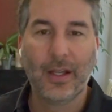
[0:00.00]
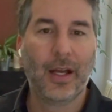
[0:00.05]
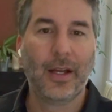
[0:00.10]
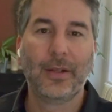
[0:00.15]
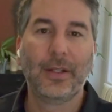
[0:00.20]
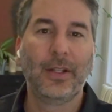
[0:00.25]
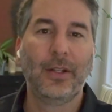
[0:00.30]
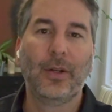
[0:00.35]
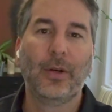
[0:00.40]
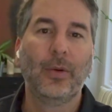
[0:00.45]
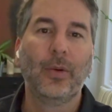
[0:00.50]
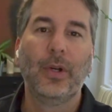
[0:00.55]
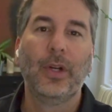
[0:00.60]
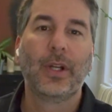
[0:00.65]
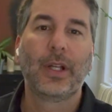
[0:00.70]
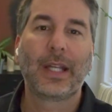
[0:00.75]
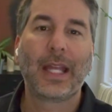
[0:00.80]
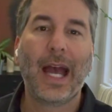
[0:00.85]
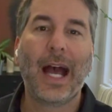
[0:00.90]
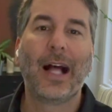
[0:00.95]
you know,
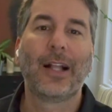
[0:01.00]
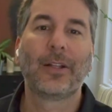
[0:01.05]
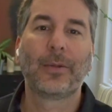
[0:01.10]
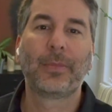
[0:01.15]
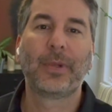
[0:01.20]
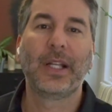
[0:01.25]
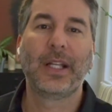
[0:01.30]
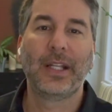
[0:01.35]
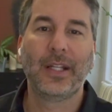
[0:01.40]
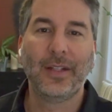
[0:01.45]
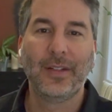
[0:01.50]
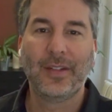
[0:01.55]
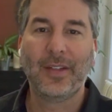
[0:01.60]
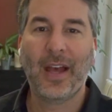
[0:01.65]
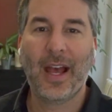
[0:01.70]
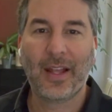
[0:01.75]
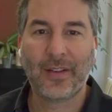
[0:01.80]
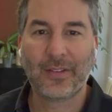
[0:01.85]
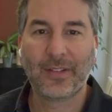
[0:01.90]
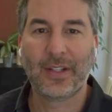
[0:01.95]
calibrated and
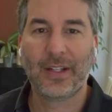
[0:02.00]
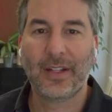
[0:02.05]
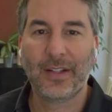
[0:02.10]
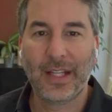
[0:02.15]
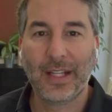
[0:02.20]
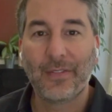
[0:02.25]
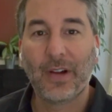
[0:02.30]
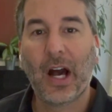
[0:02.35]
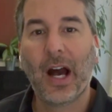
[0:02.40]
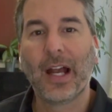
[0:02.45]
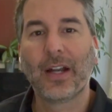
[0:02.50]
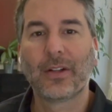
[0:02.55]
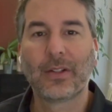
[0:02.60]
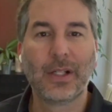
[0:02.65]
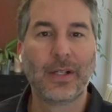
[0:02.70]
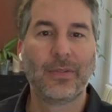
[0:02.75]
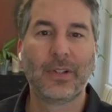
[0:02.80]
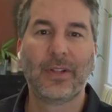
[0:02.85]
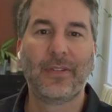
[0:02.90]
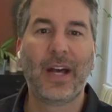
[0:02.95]
tested, and they have a higher
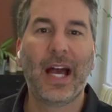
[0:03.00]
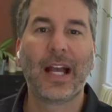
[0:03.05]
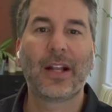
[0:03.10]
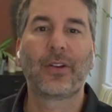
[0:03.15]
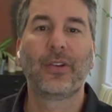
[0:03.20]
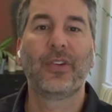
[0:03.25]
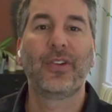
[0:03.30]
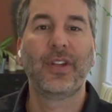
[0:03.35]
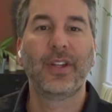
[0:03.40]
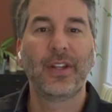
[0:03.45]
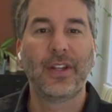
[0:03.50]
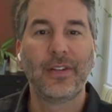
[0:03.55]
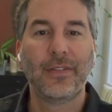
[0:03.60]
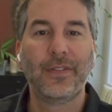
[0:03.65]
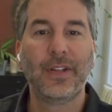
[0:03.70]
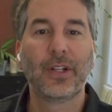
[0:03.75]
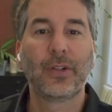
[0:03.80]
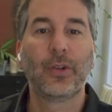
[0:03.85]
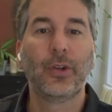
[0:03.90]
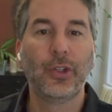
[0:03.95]
level of accuracy than the
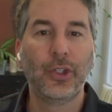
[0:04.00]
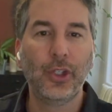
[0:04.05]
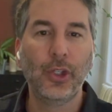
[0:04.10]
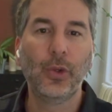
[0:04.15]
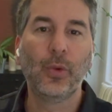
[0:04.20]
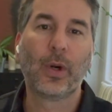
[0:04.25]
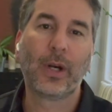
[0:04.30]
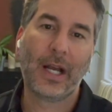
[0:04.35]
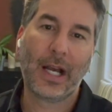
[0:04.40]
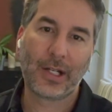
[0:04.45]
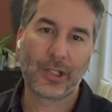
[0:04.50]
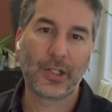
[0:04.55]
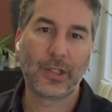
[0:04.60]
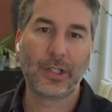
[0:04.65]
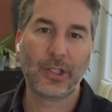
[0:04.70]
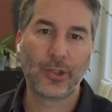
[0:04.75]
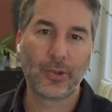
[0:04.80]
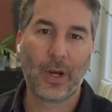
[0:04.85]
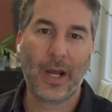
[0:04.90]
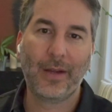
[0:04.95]
vehicle you are
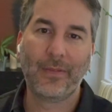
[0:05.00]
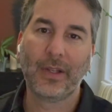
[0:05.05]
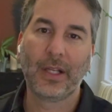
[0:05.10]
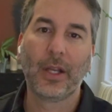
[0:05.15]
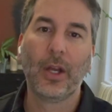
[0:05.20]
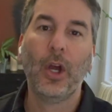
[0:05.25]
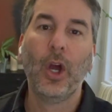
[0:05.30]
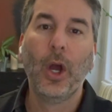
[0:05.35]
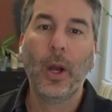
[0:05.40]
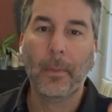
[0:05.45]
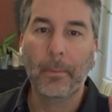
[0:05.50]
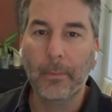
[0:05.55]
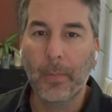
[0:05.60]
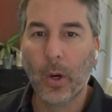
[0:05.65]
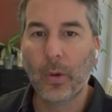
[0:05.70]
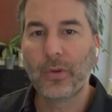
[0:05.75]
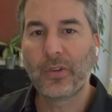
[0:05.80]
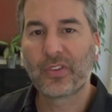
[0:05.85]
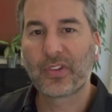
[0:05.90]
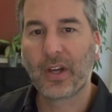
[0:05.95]
actually driving.
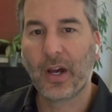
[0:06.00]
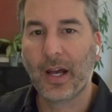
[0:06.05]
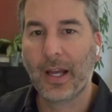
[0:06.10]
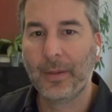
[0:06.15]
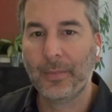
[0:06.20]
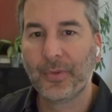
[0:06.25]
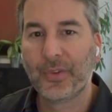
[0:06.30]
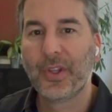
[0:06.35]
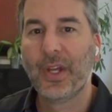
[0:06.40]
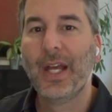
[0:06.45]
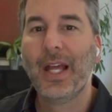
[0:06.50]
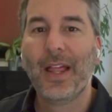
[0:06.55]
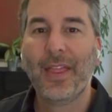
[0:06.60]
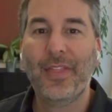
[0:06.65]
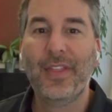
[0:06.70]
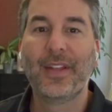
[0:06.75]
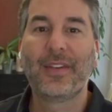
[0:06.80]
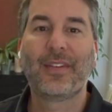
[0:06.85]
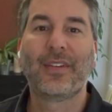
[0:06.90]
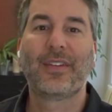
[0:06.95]
Most times,
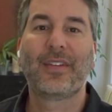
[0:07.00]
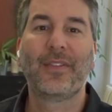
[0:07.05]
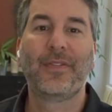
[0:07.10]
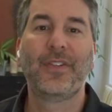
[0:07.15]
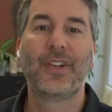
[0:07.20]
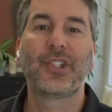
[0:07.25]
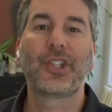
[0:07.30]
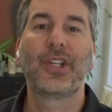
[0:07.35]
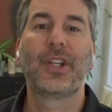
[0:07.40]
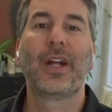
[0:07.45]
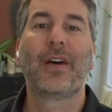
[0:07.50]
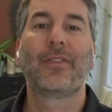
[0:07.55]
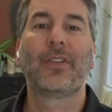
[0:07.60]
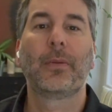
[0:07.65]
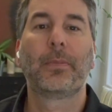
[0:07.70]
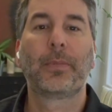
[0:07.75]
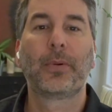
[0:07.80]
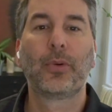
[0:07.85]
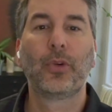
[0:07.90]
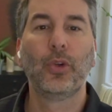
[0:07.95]
this is sufficient enough to
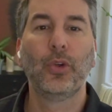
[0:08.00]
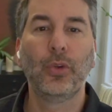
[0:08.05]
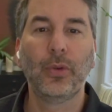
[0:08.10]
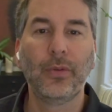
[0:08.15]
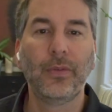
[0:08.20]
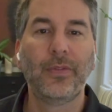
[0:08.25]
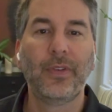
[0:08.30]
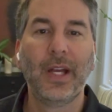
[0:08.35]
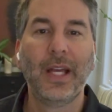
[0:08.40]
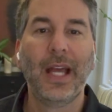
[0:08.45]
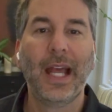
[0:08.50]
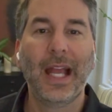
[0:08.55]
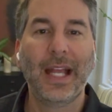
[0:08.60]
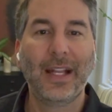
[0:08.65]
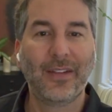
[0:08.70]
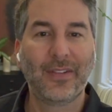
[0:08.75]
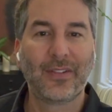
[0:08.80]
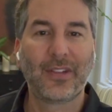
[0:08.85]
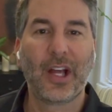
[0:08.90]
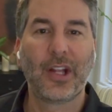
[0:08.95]
prove a
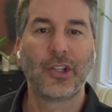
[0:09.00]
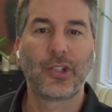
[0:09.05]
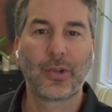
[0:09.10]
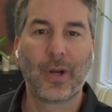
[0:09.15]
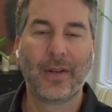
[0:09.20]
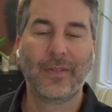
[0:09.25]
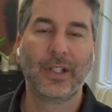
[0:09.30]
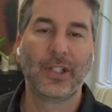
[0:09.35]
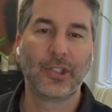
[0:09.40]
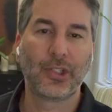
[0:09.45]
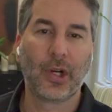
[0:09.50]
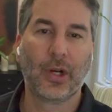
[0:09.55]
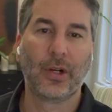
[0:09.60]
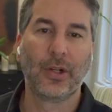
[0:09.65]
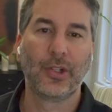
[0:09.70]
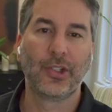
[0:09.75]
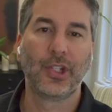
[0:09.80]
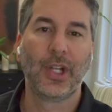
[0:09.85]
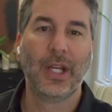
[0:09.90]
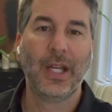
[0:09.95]
stunt driving
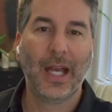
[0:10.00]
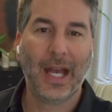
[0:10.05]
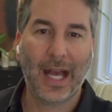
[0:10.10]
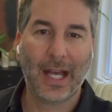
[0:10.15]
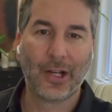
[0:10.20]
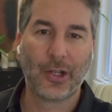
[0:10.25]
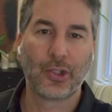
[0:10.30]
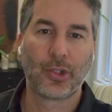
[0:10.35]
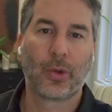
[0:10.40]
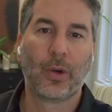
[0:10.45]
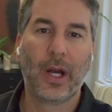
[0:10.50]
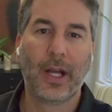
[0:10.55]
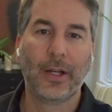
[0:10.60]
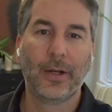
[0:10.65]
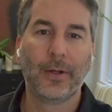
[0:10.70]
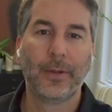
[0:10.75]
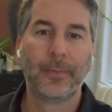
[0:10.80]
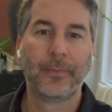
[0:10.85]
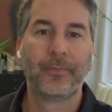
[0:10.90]
charge at a trial.